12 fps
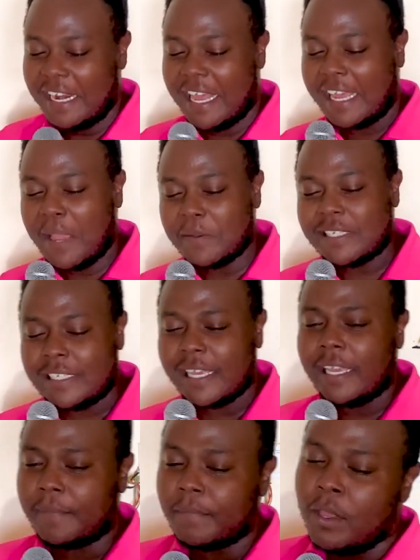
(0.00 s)
like I was
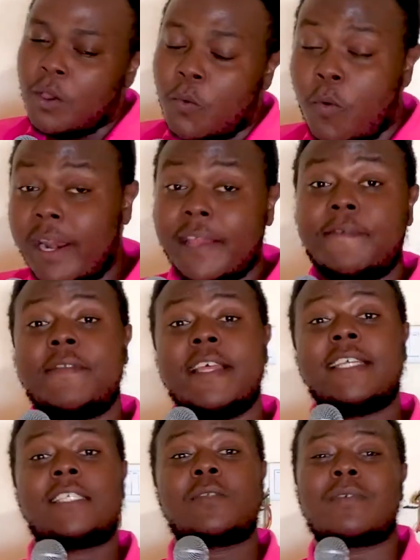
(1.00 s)
saying, what if
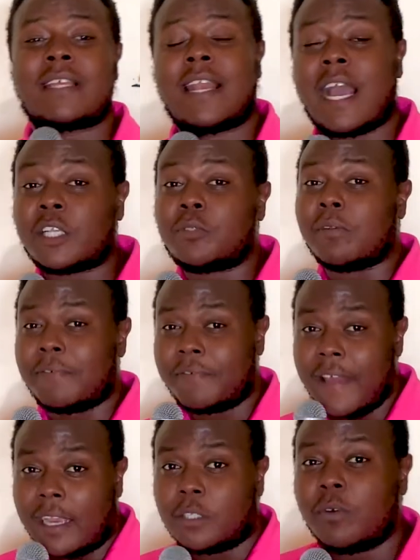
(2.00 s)
this was an actual fact?